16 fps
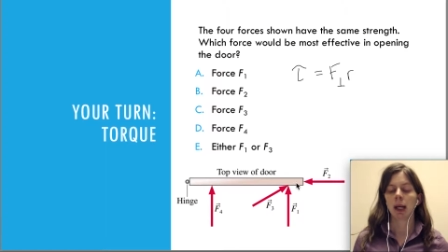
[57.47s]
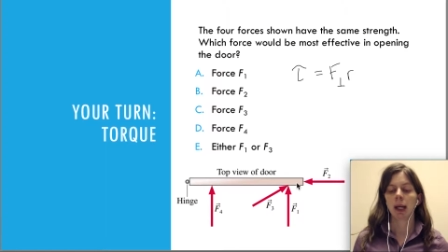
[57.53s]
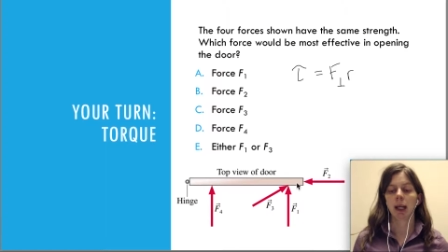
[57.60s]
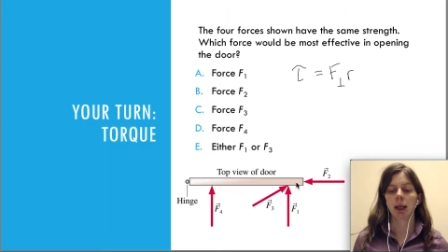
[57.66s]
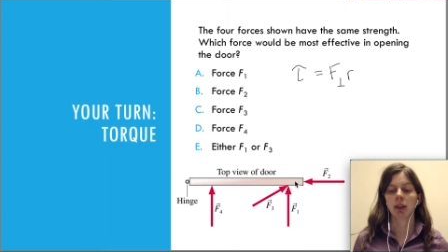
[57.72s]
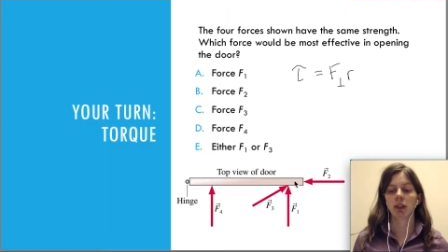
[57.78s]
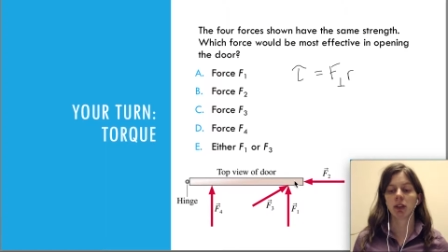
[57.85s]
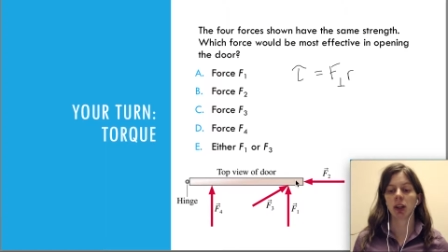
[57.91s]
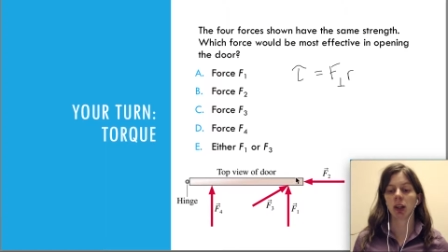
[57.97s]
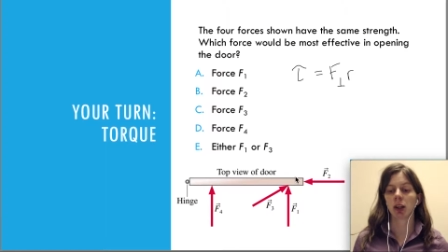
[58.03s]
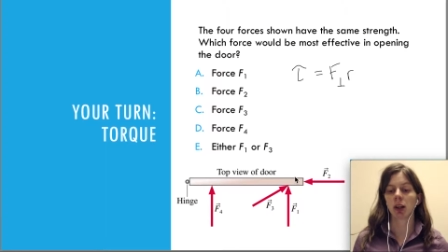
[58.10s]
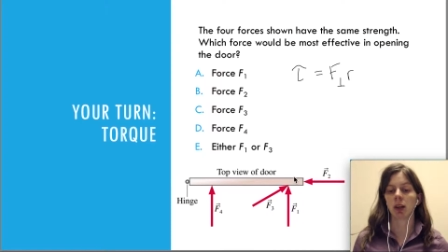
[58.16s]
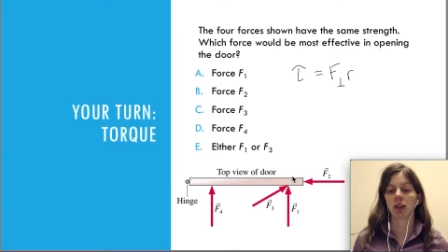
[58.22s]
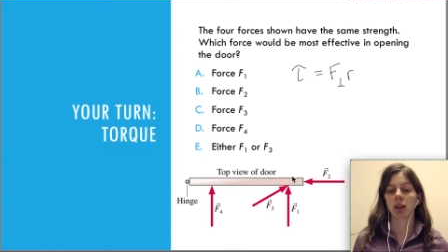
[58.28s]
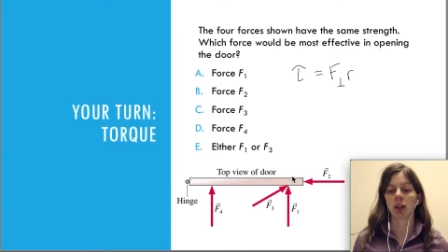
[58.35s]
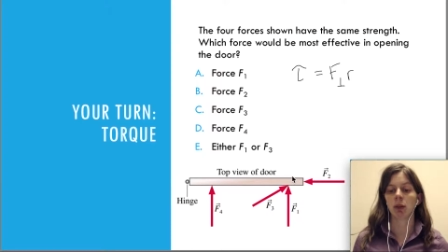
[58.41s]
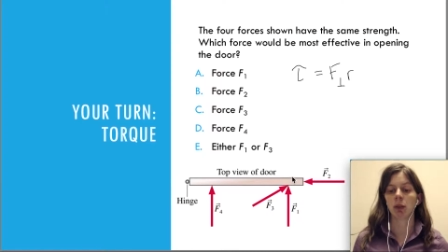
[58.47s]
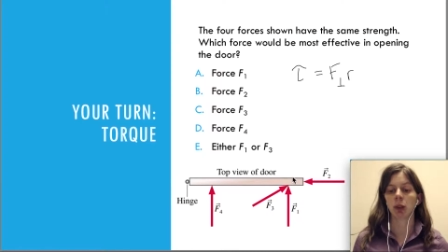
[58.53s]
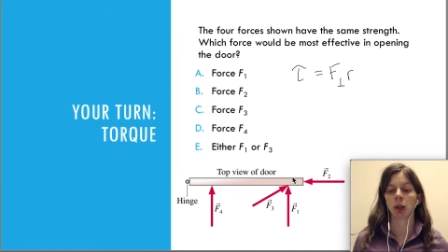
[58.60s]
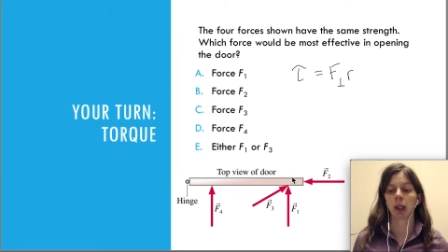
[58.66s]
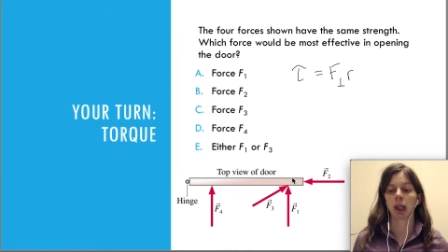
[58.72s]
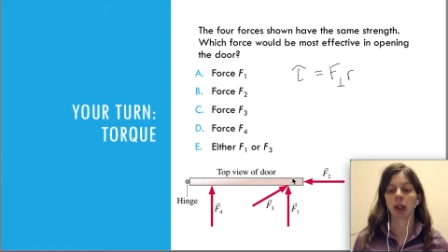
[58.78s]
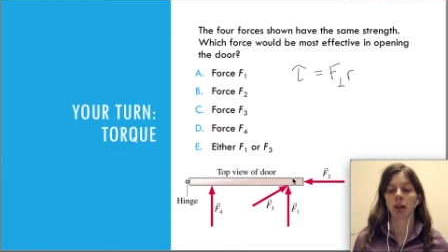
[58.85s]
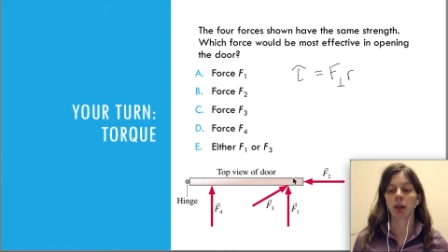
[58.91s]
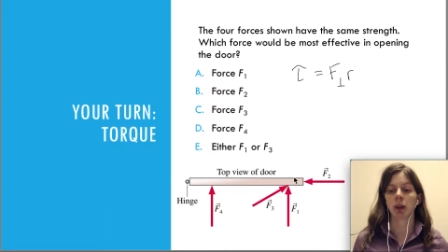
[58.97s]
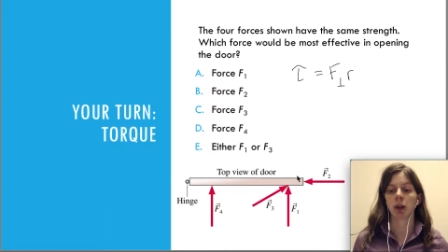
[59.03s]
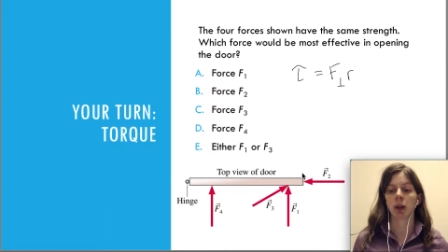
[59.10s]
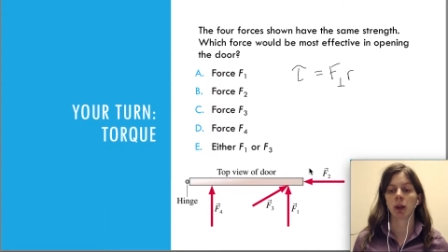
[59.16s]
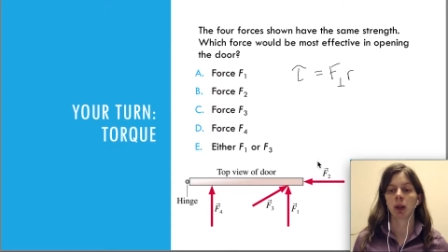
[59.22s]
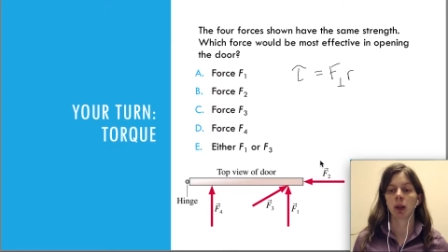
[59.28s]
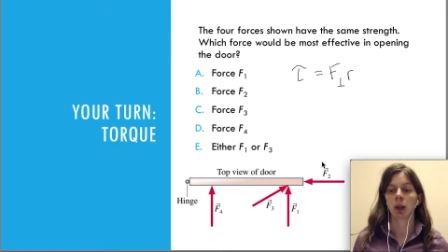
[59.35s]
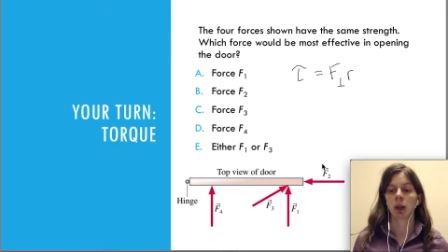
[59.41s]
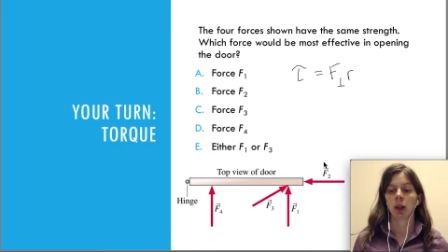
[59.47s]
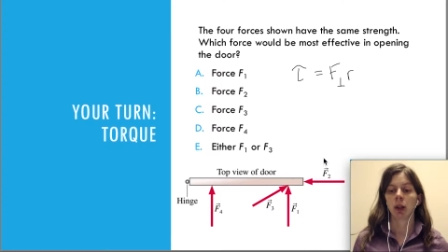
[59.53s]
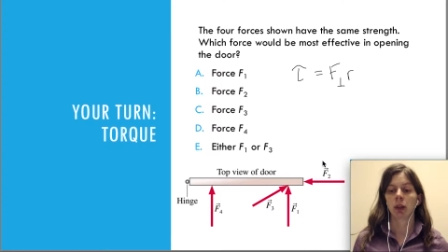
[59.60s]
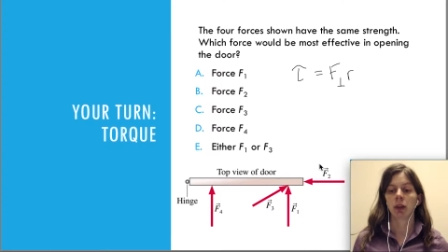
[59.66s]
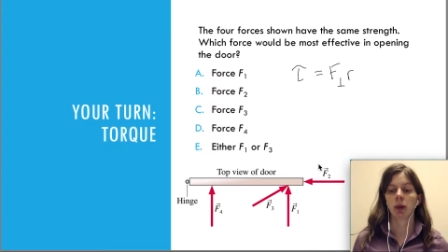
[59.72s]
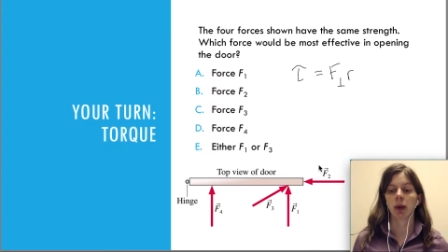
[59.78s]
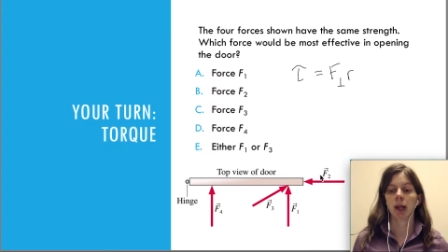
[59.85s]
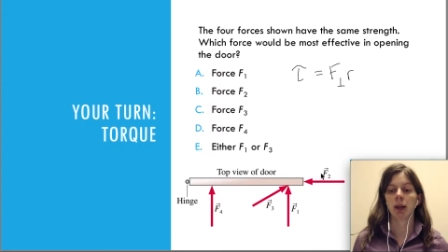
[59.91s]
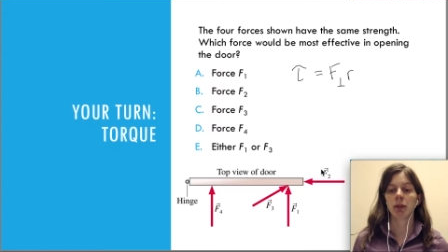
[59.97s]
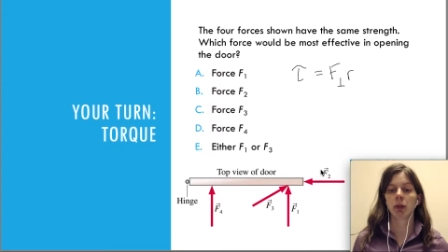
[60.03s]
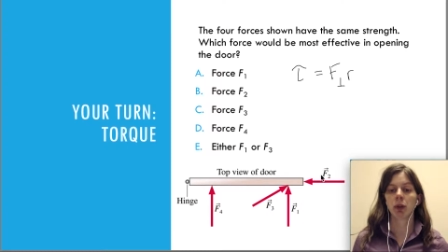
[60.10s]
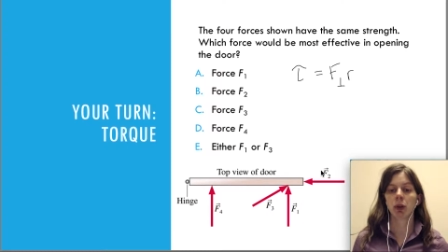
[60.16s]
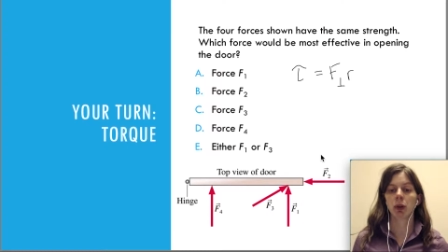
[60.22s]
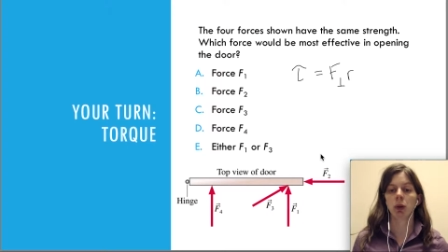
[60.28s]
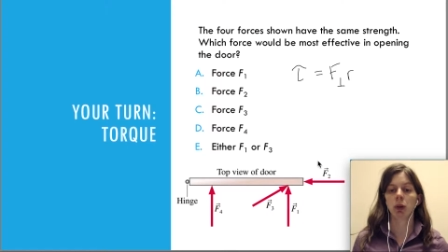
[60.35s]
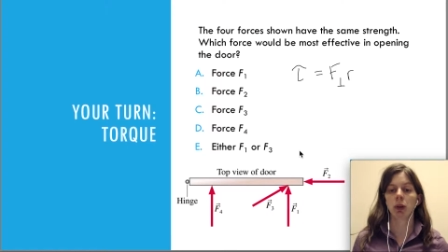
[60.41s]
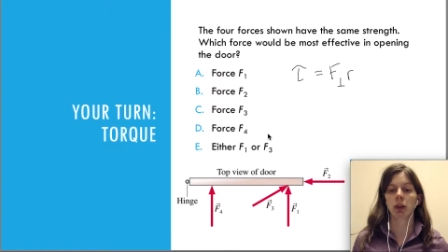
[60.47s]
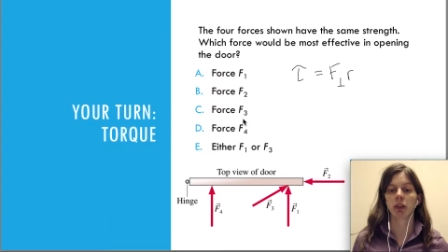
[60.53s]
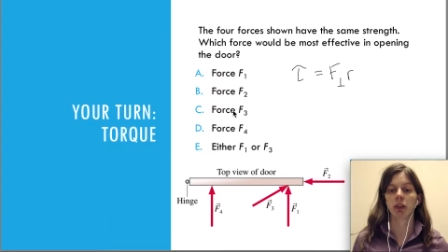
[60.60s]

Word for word: does not cause any rotation. So F2 does